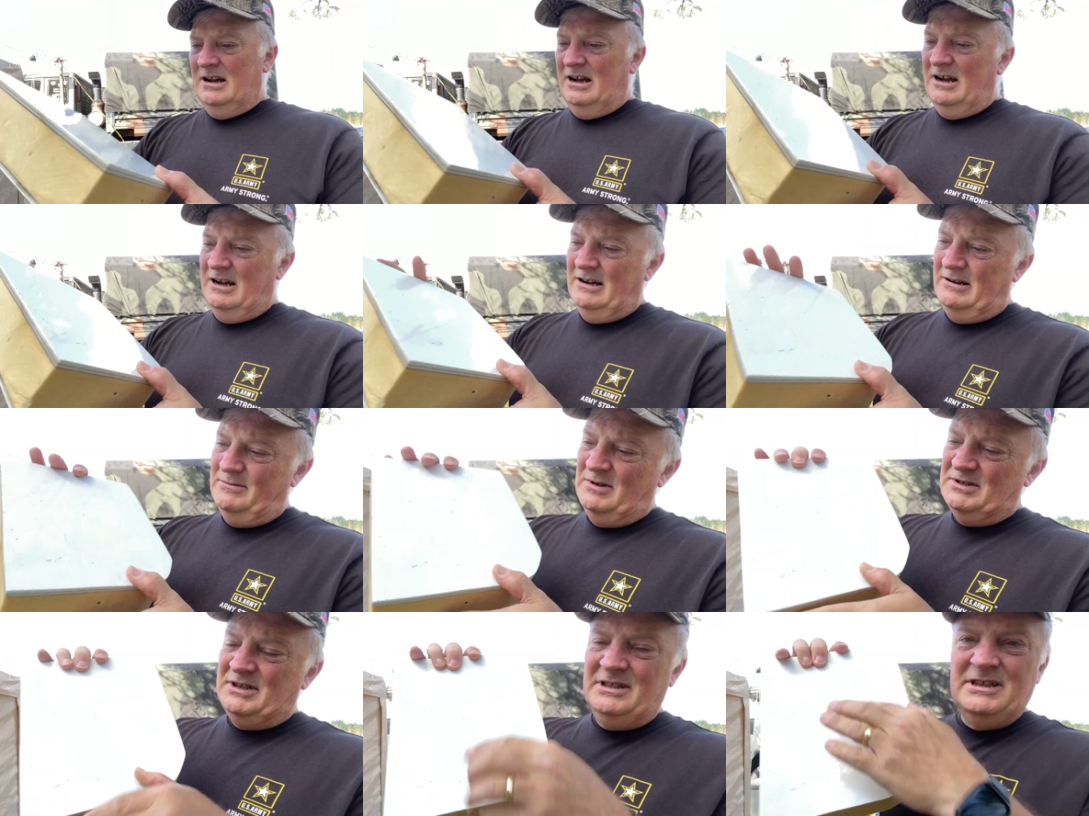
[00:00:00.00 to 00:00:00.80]
Um,
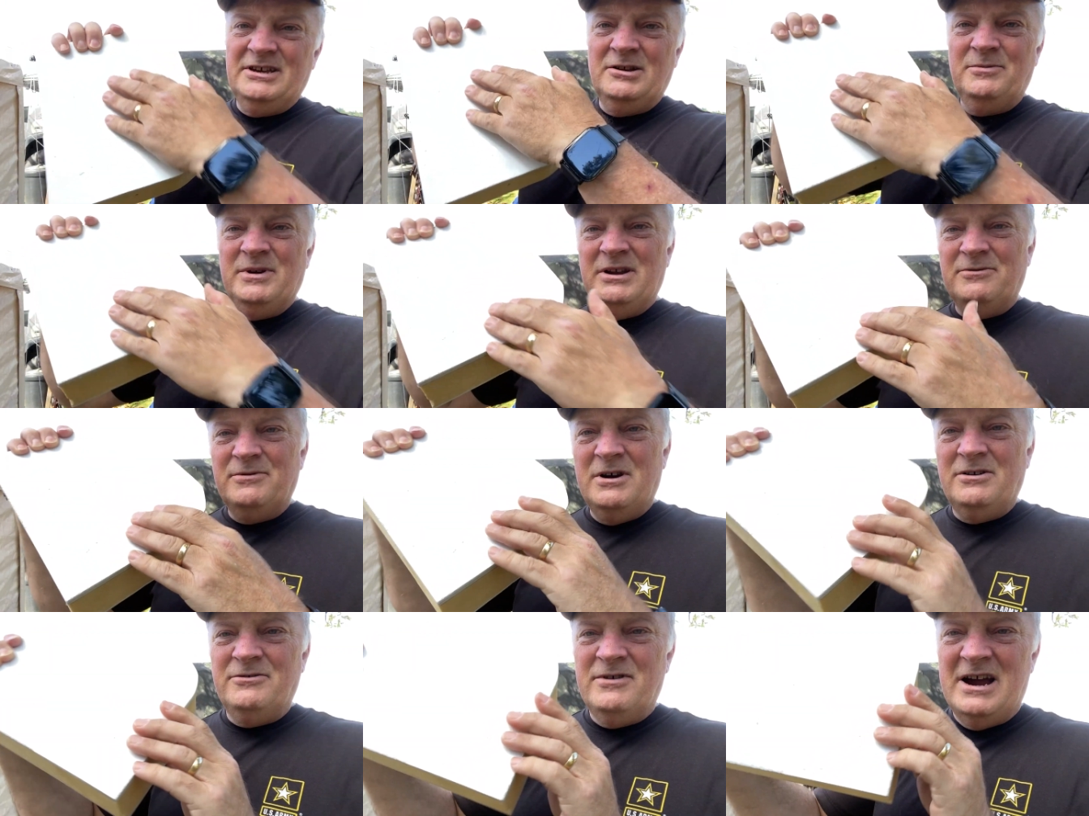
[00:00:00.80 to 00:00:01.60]
there's a little bit of
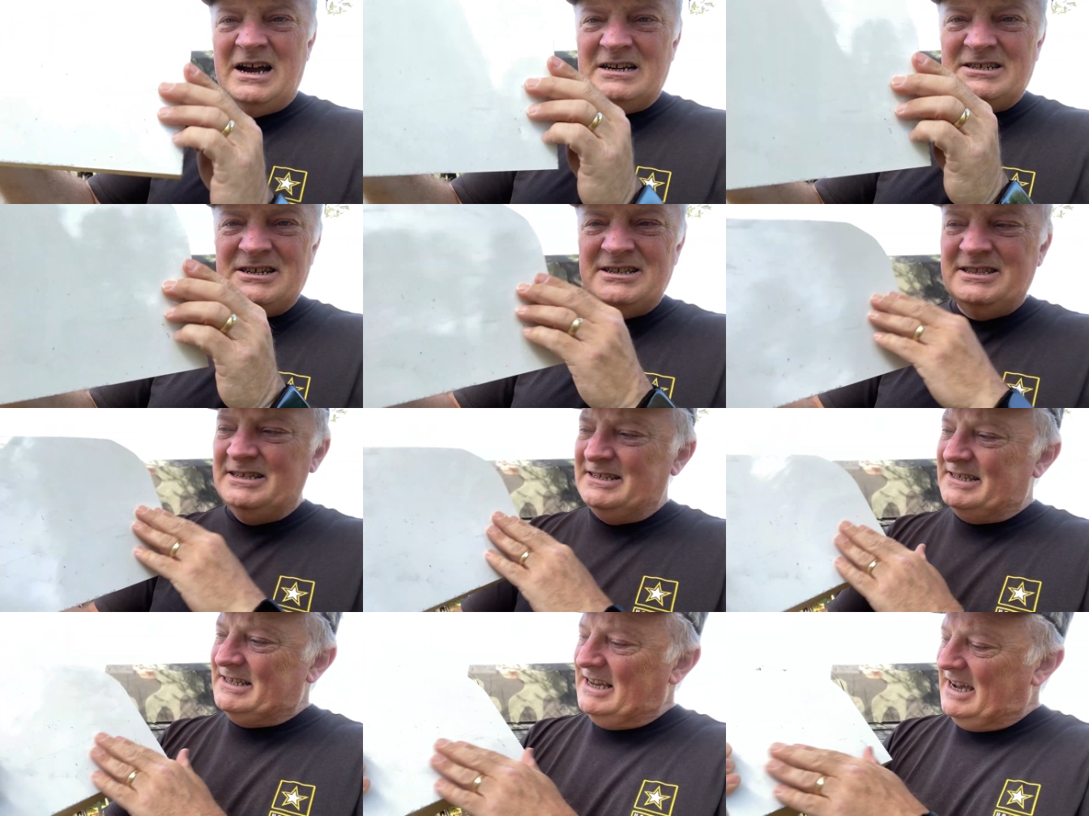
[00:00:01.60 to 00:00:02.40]
road rash on
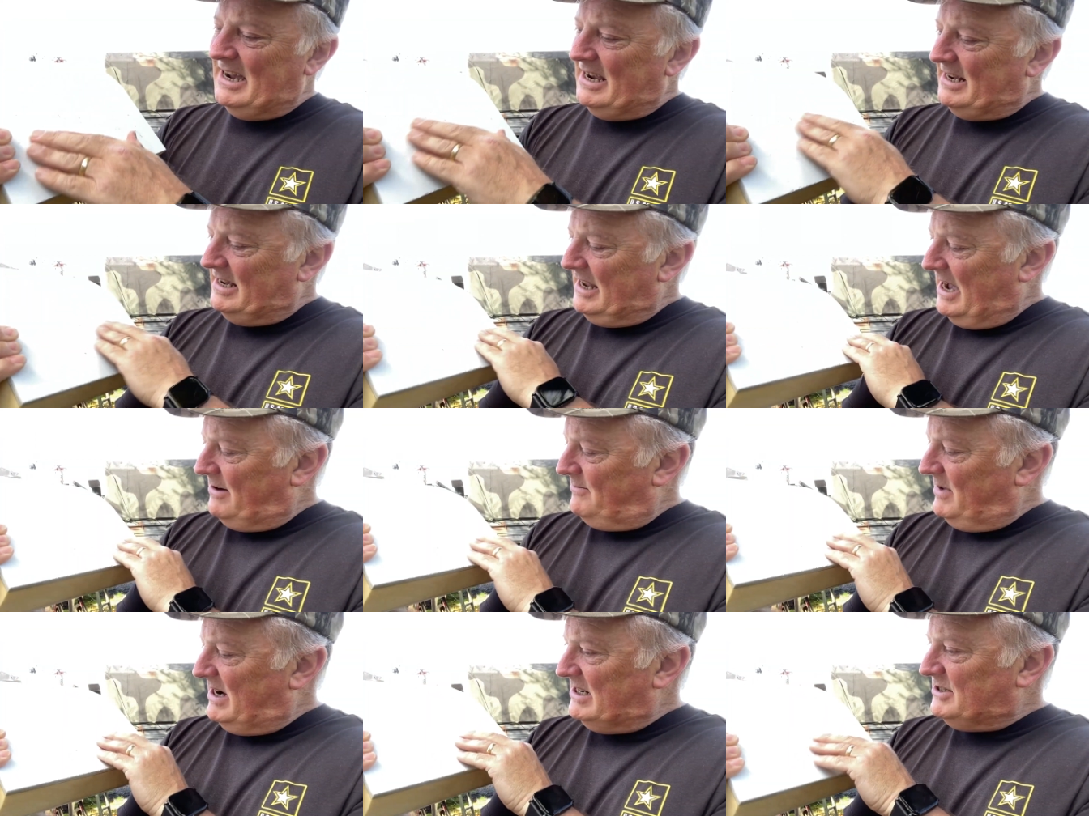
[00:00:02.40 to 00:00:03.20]
this side,
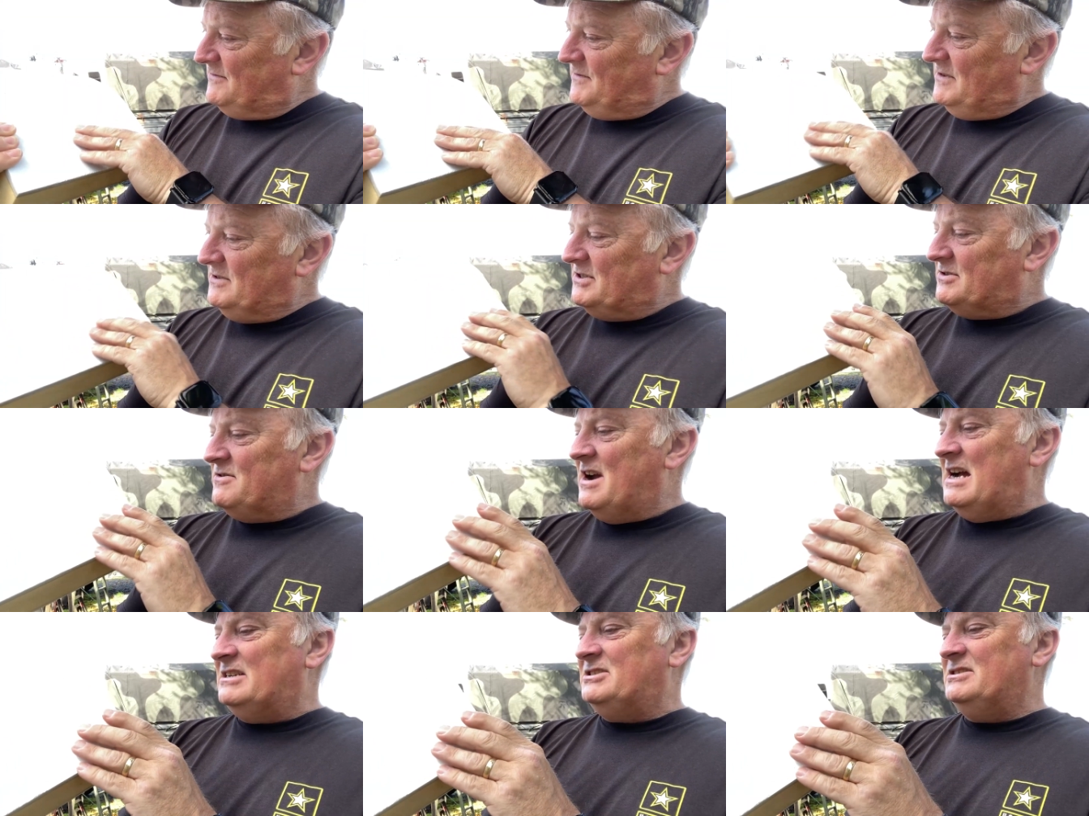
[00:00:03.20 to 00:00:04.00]
not much, a few
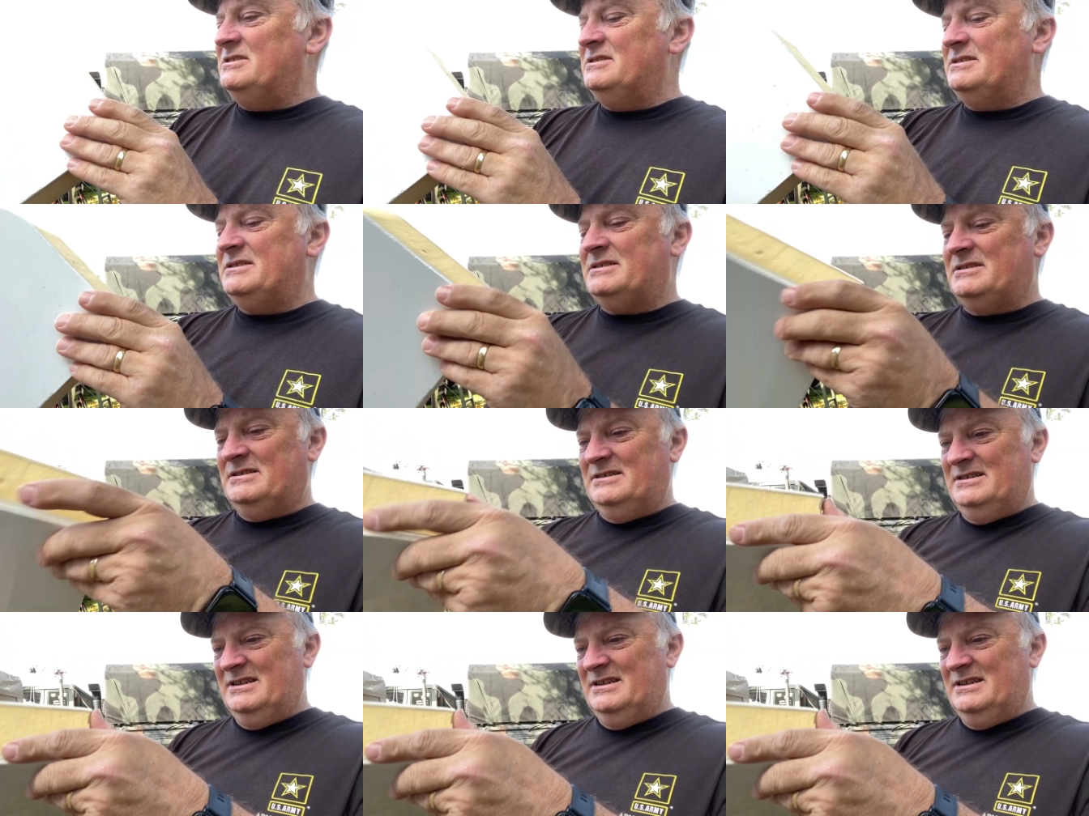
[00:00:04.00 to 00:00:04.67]
scratches.